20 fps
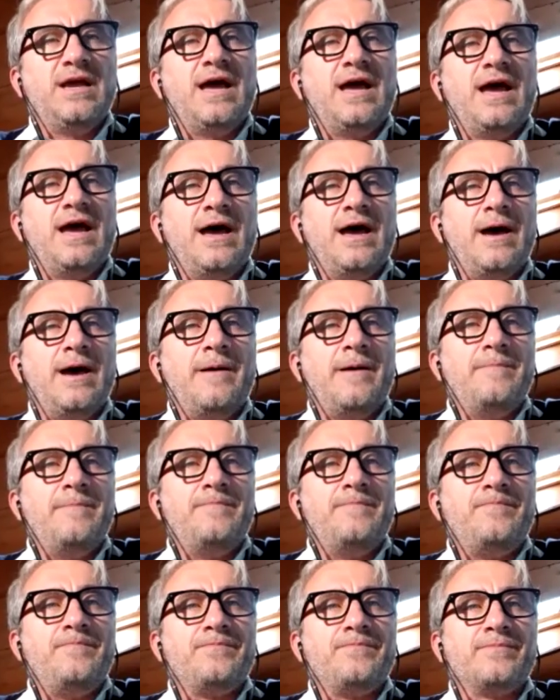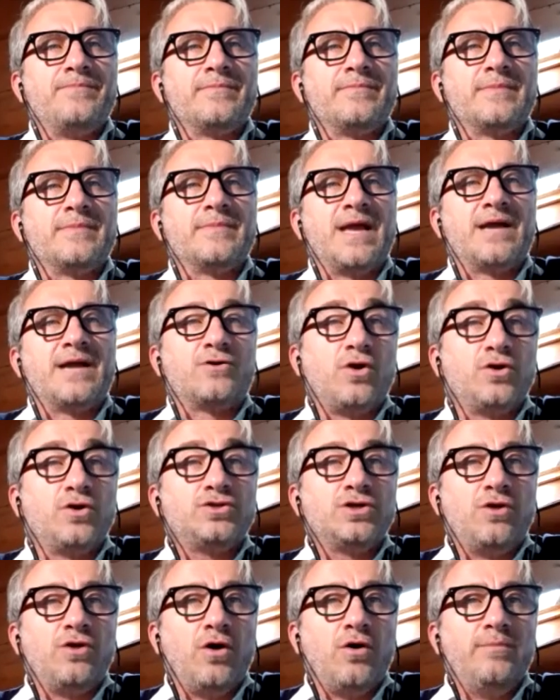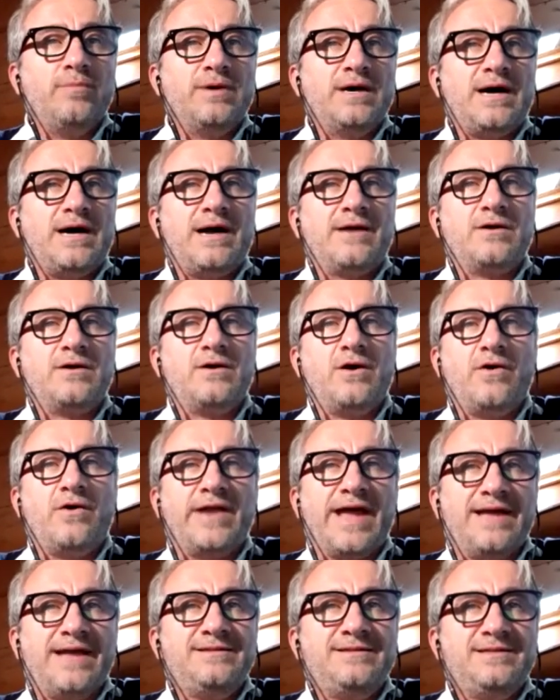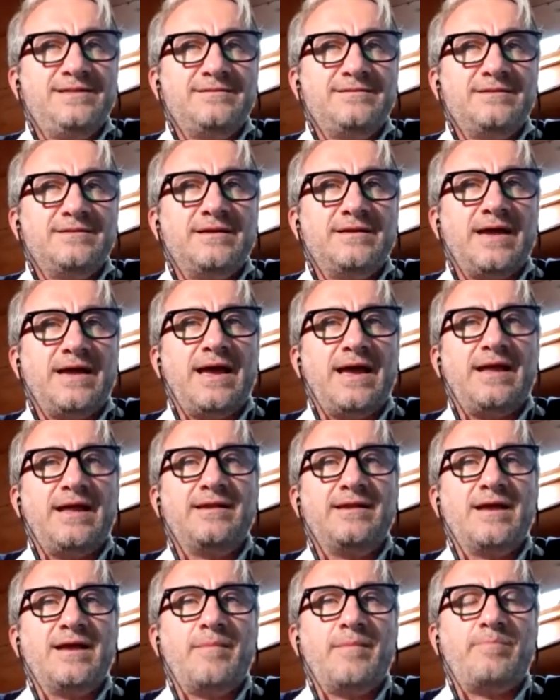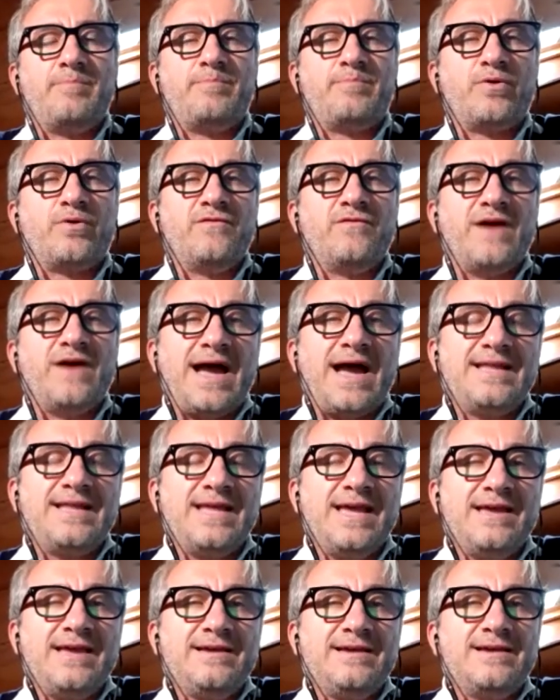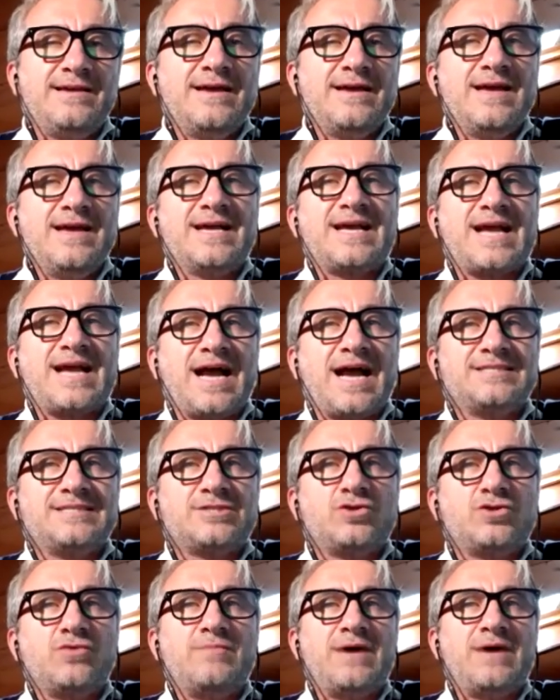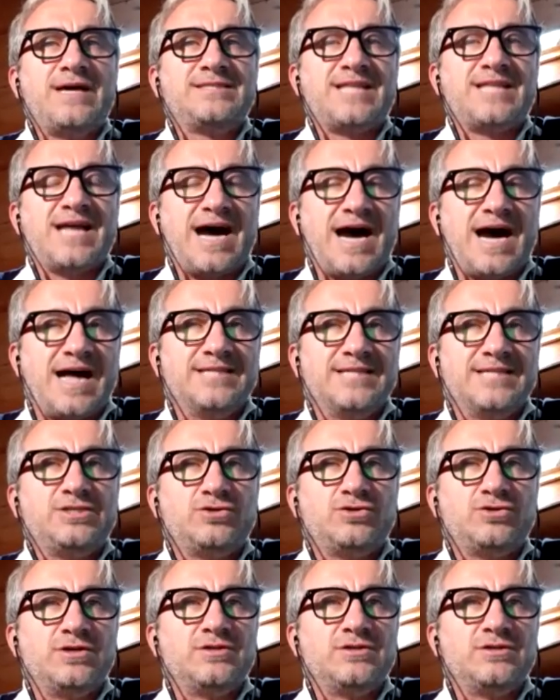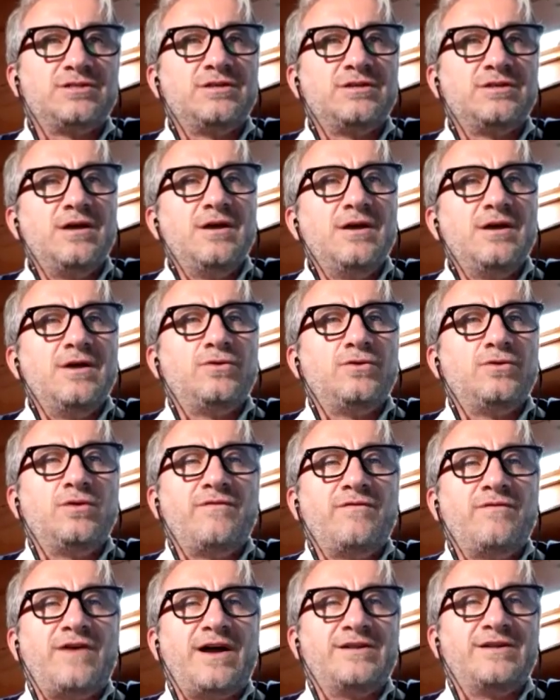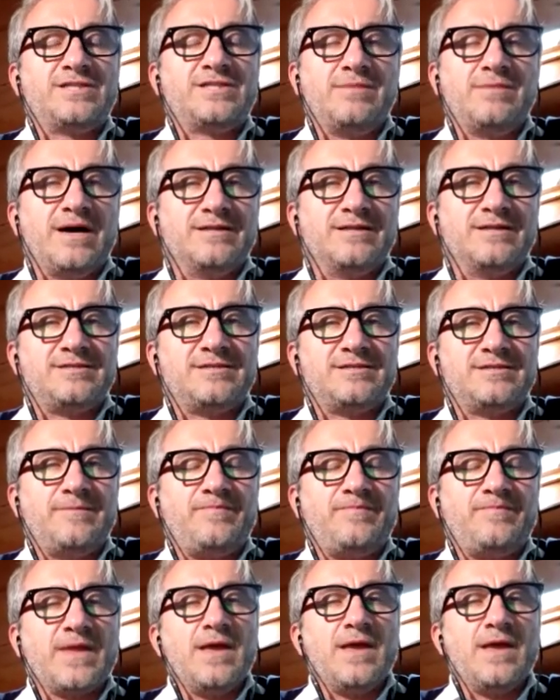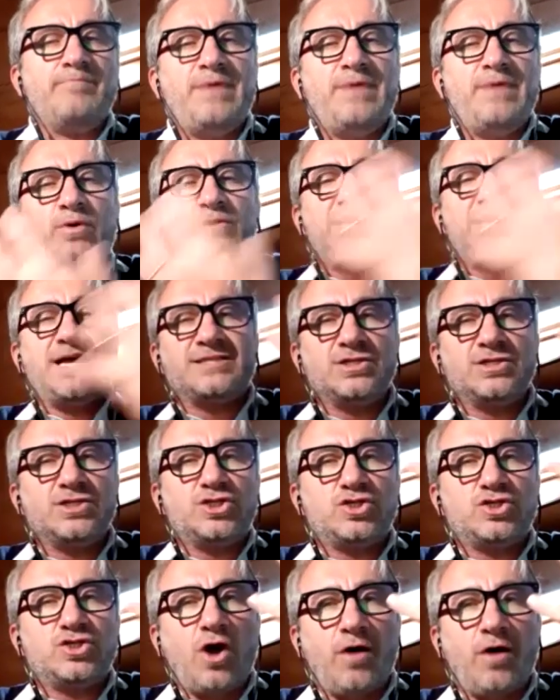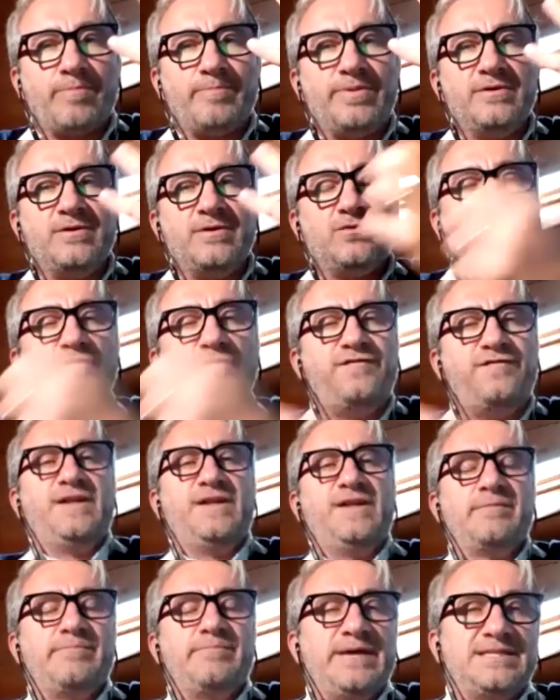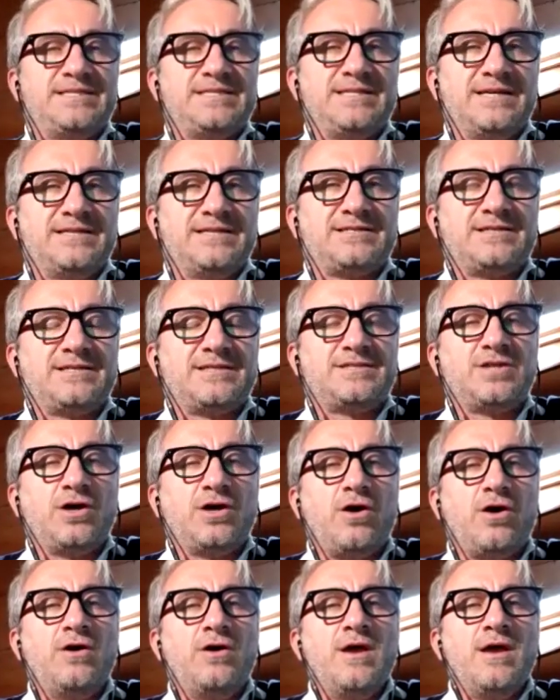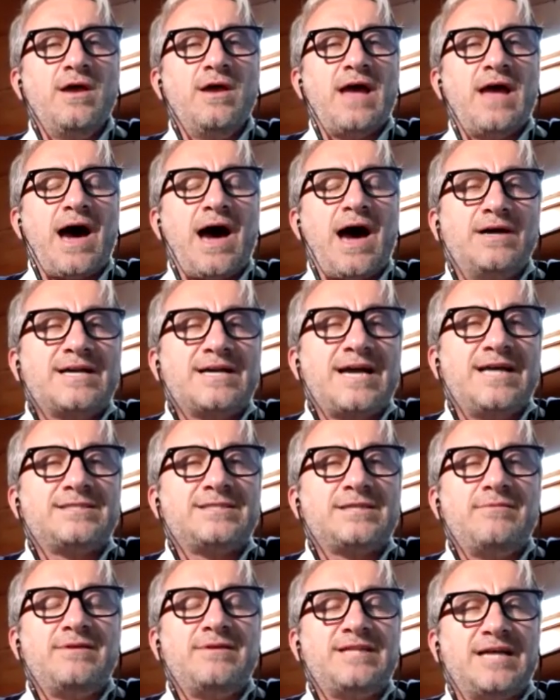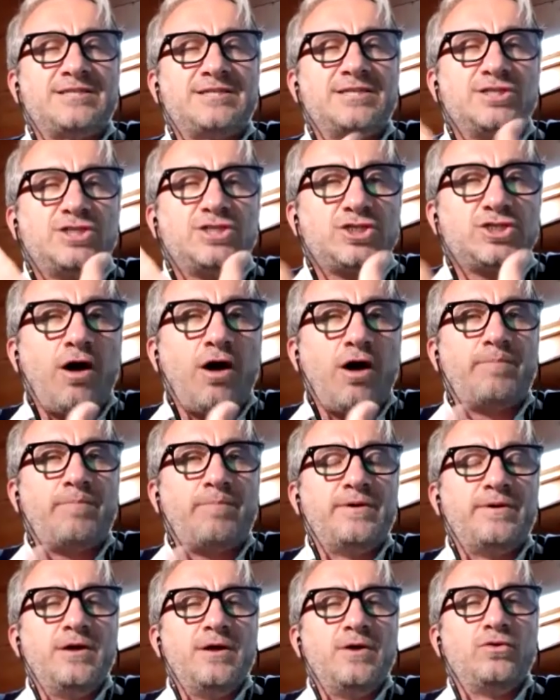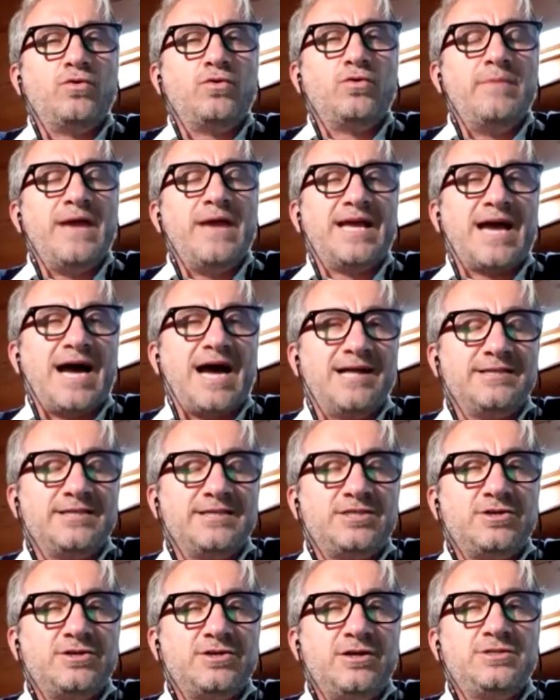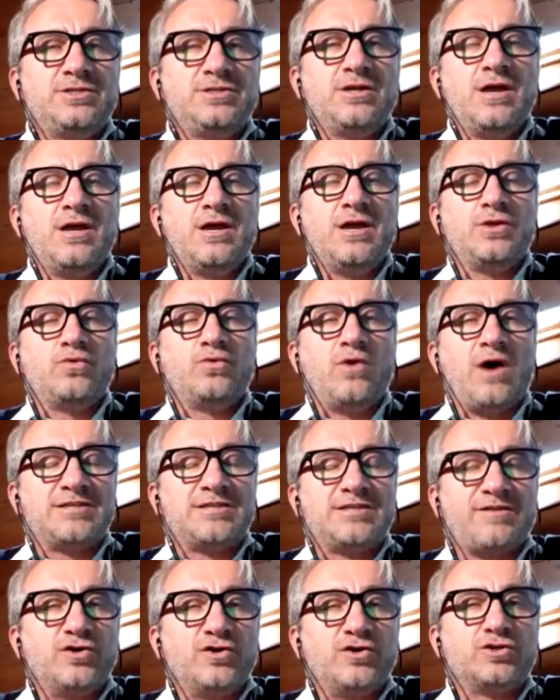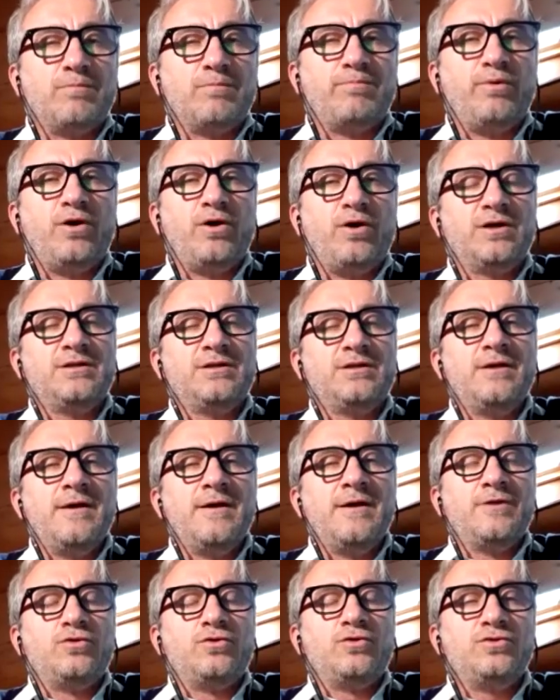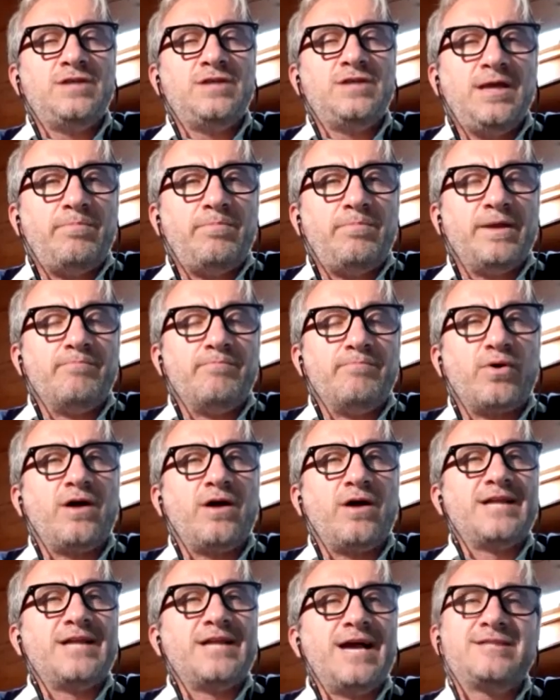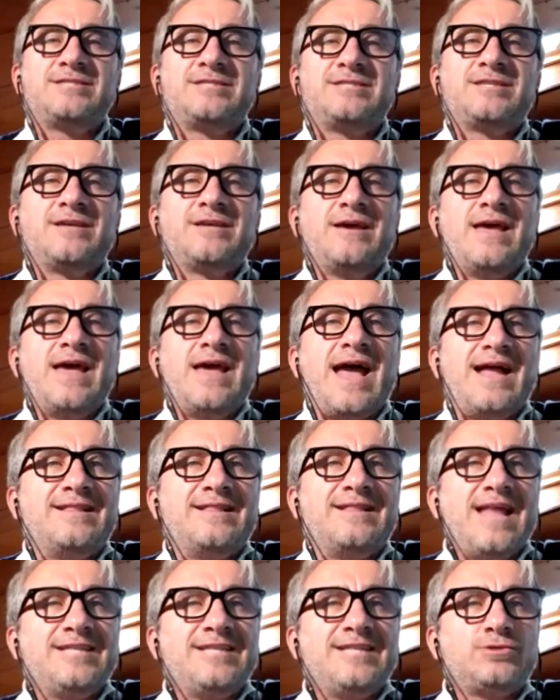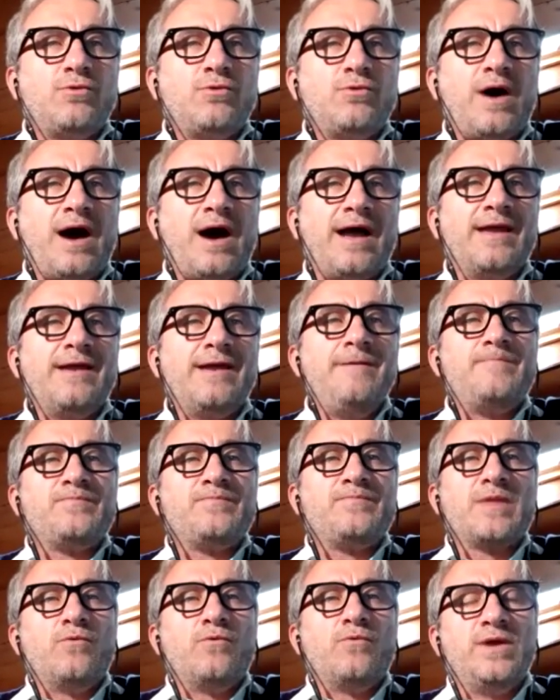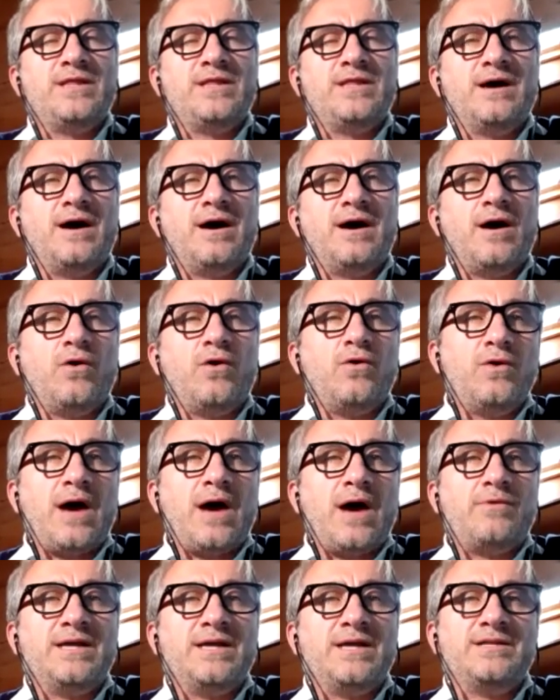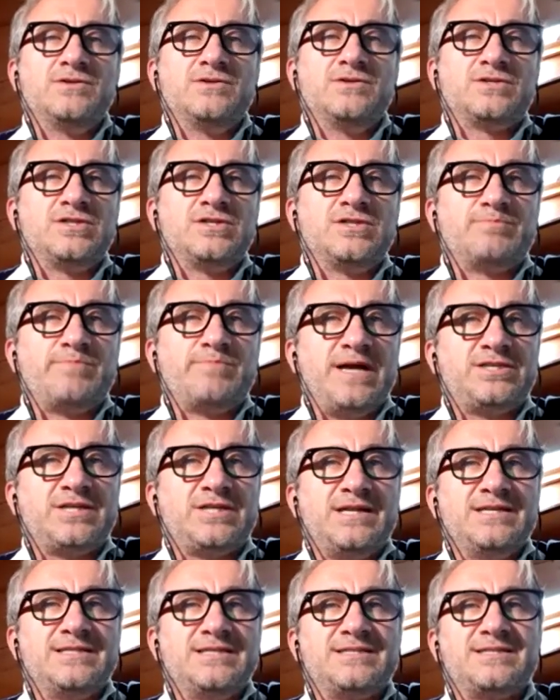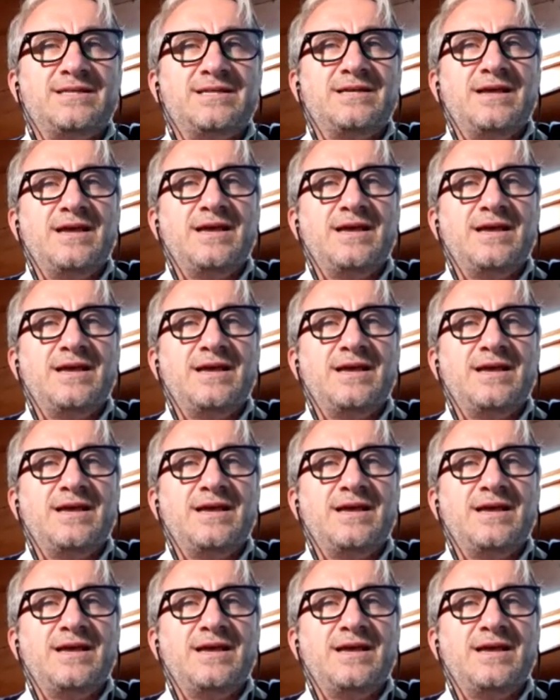across the globe, are on end and providing customized answers to the various demands. People doesn't stop to fill the business. So our customer doesn't stop to make answers, to ask for support, to deepen products. And that's why with all our industry specialists,